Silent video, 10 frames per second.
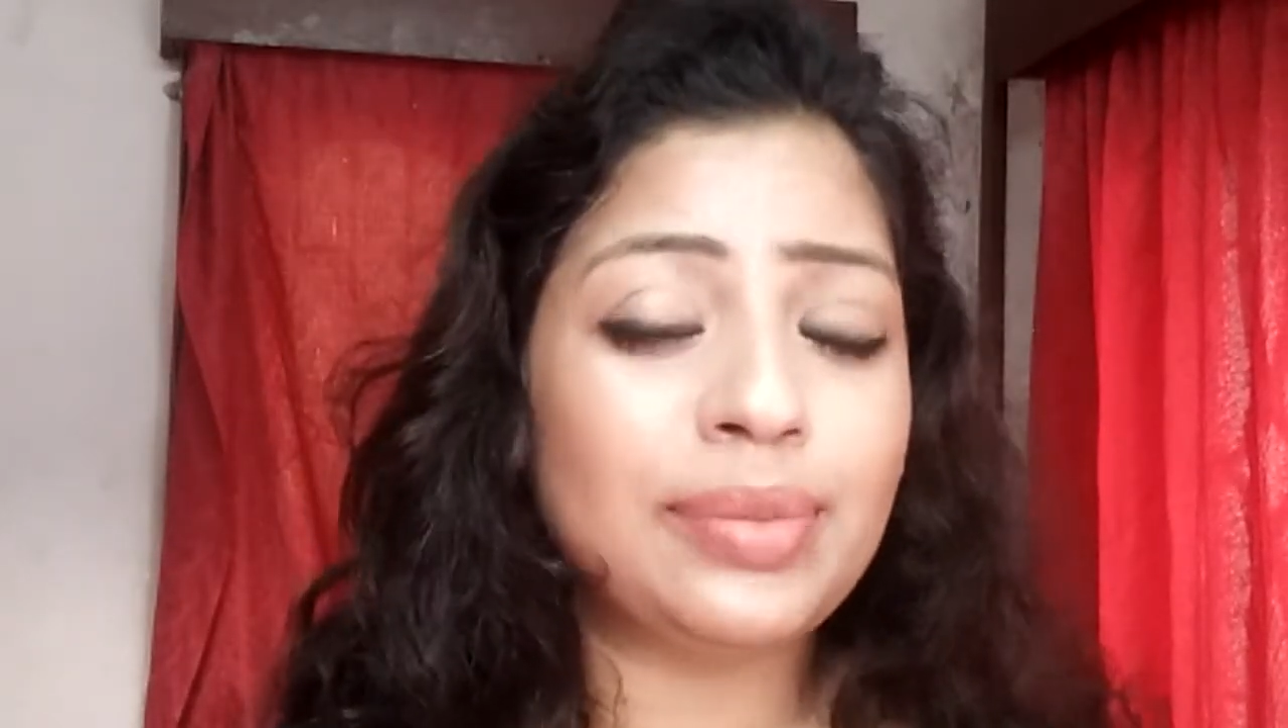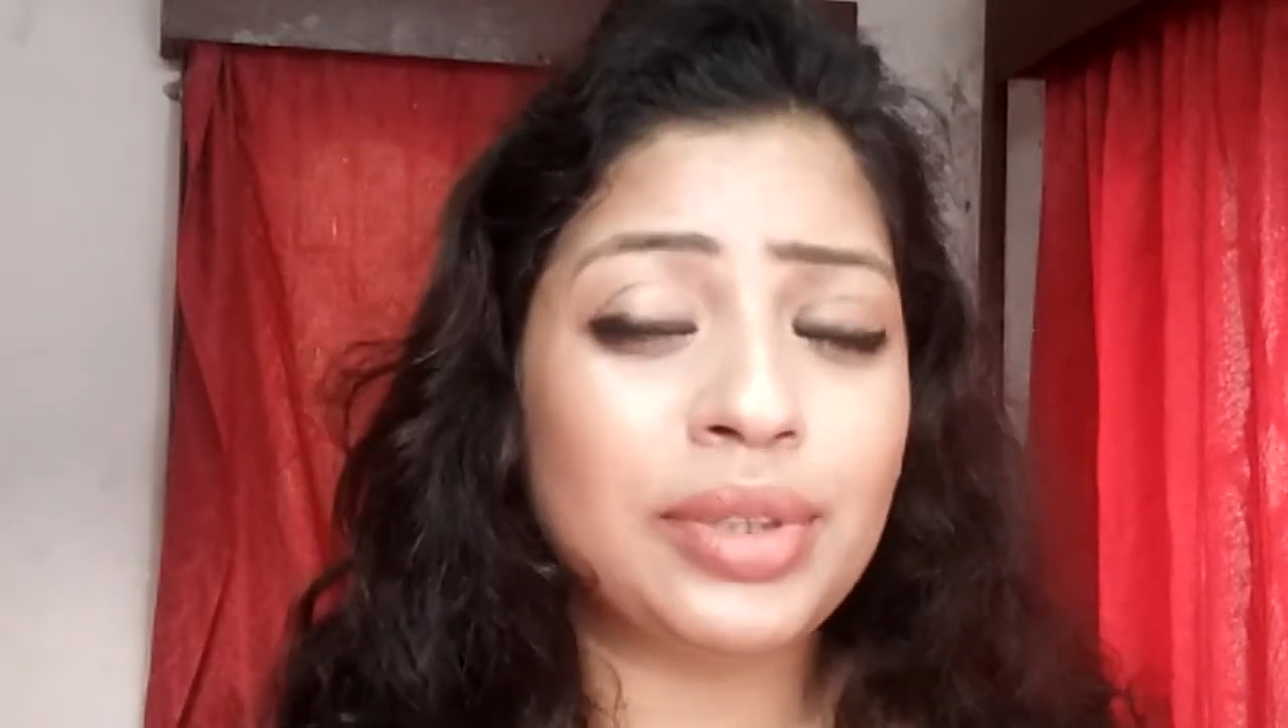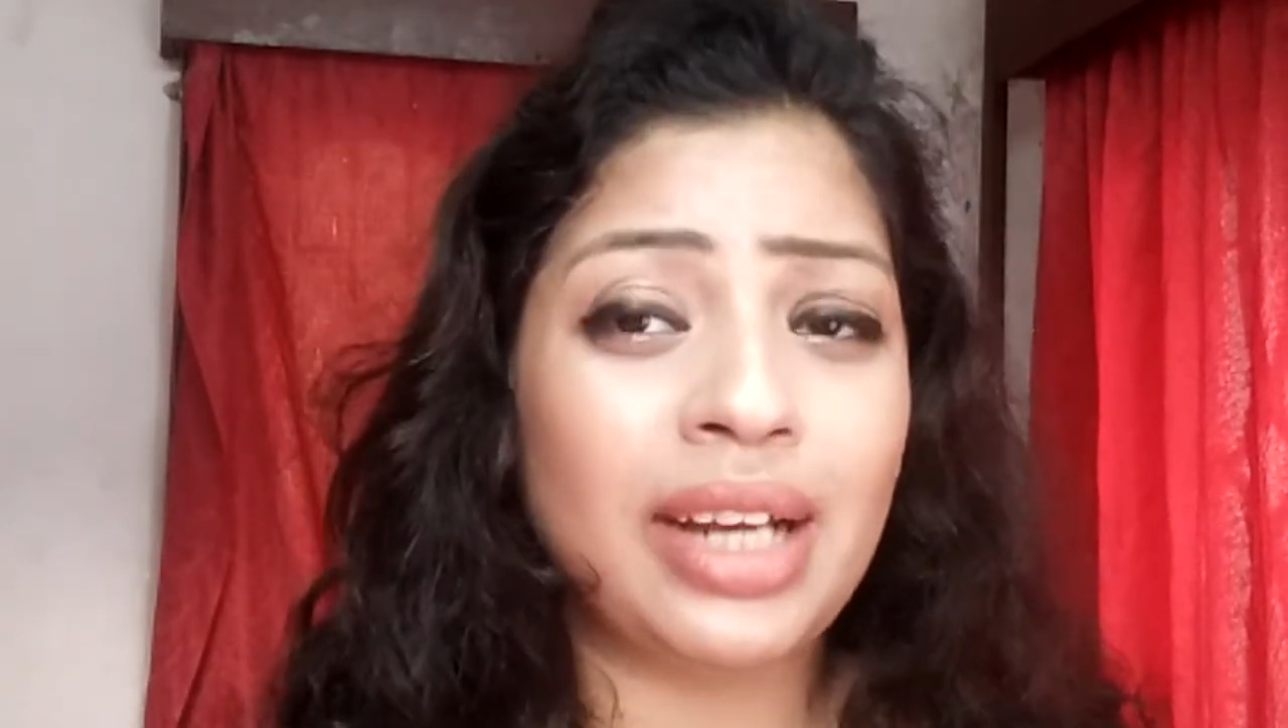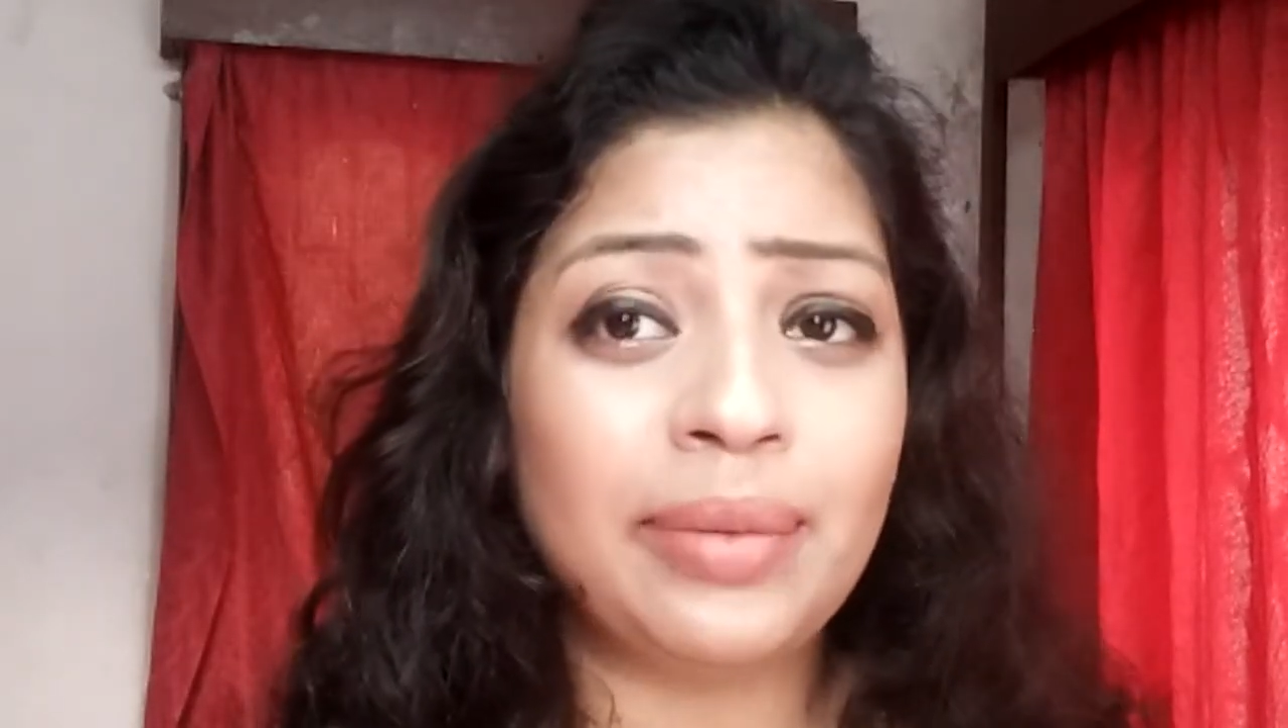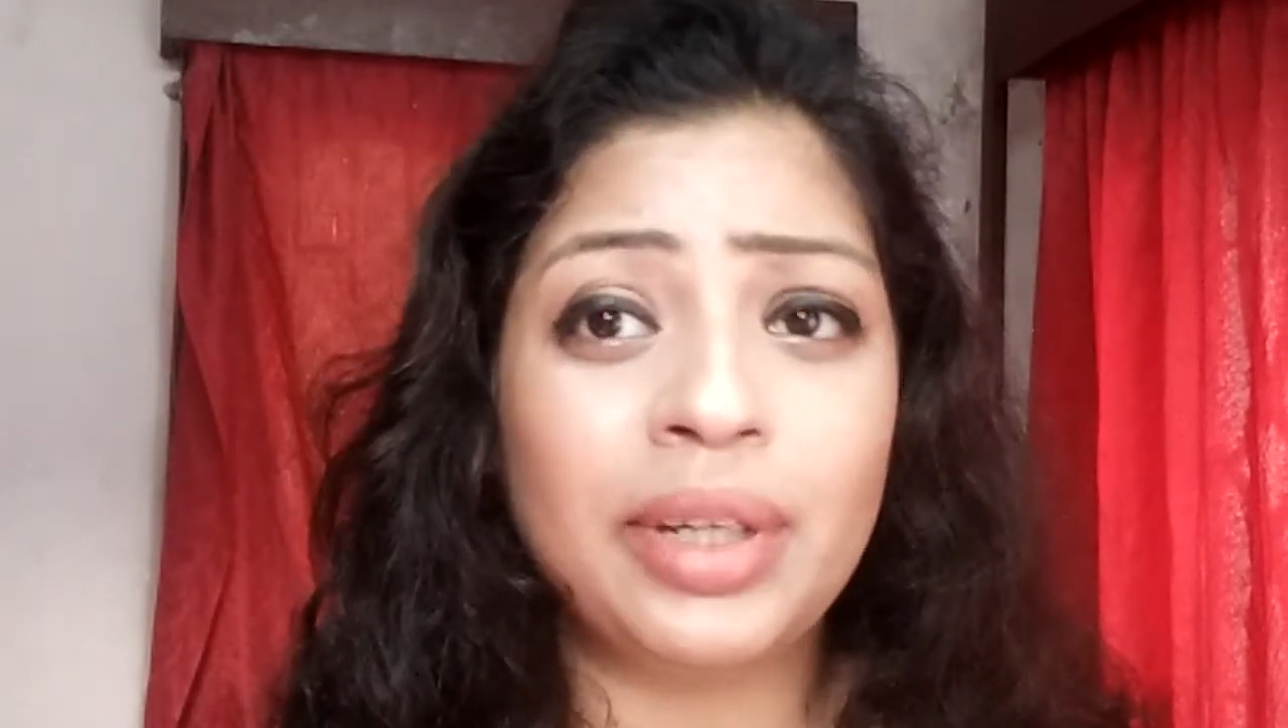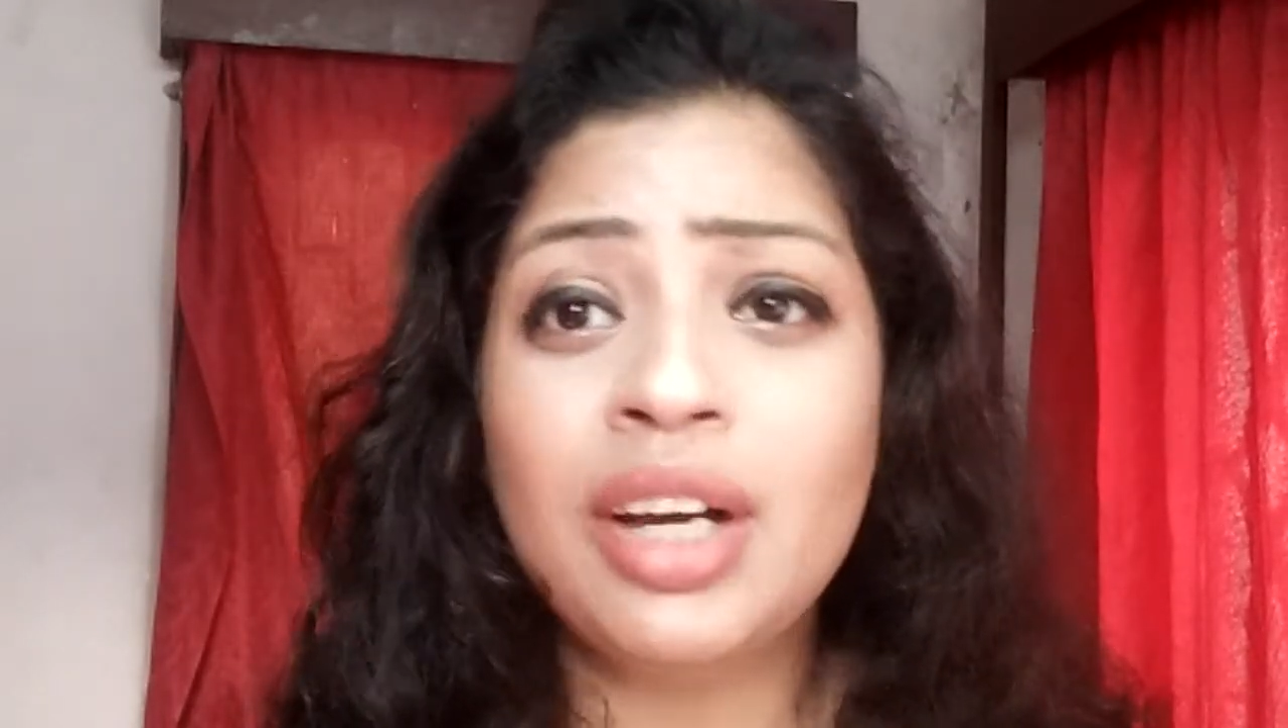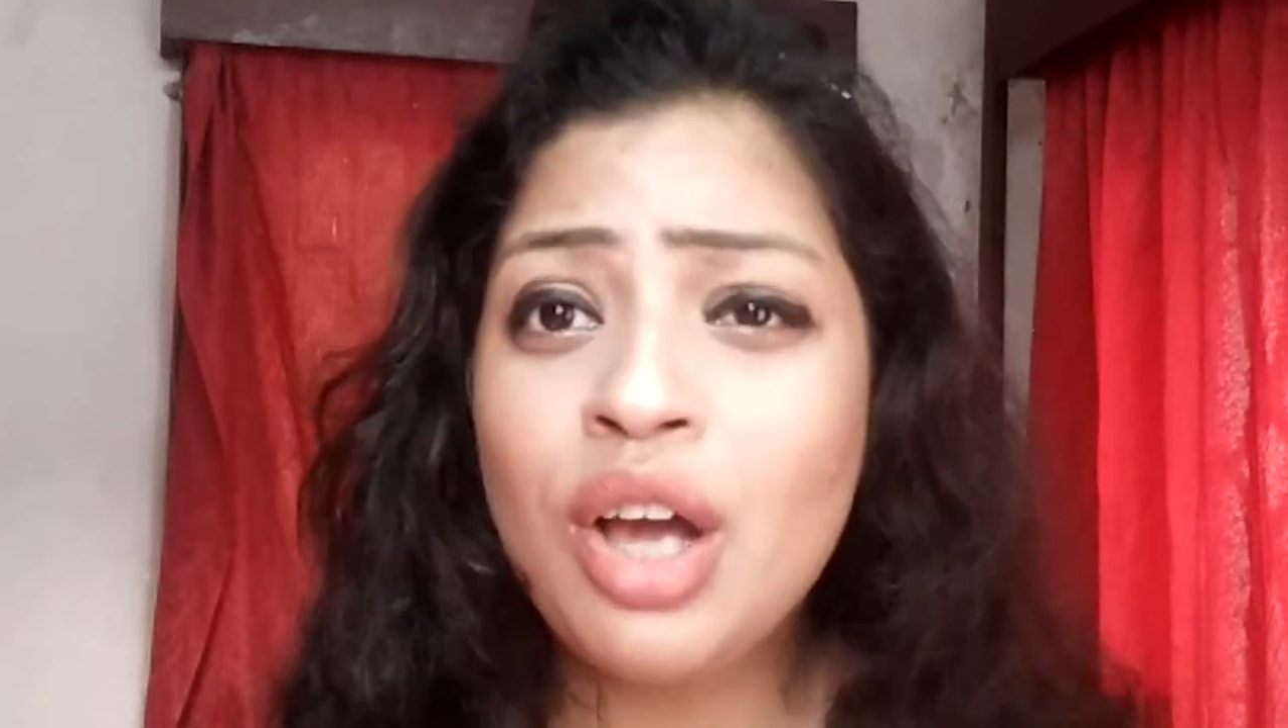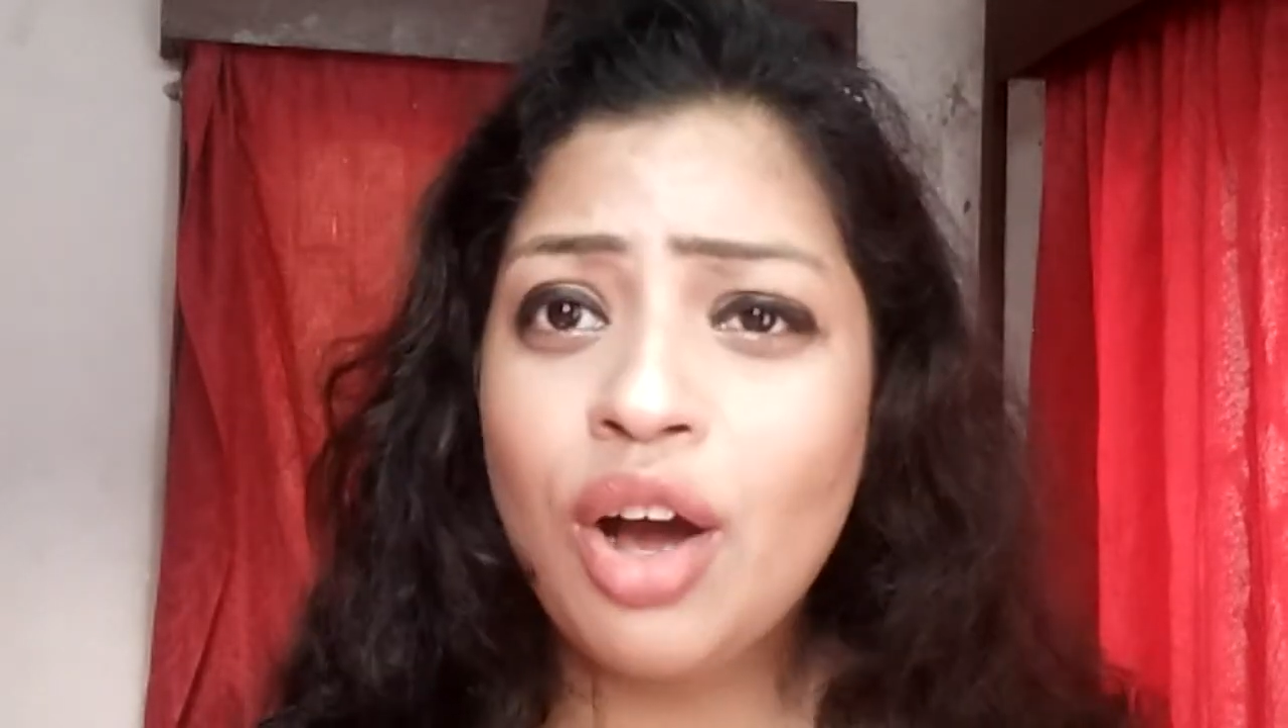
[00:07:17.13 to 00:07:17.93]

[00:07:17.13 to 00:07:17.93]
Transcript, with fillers: subscriber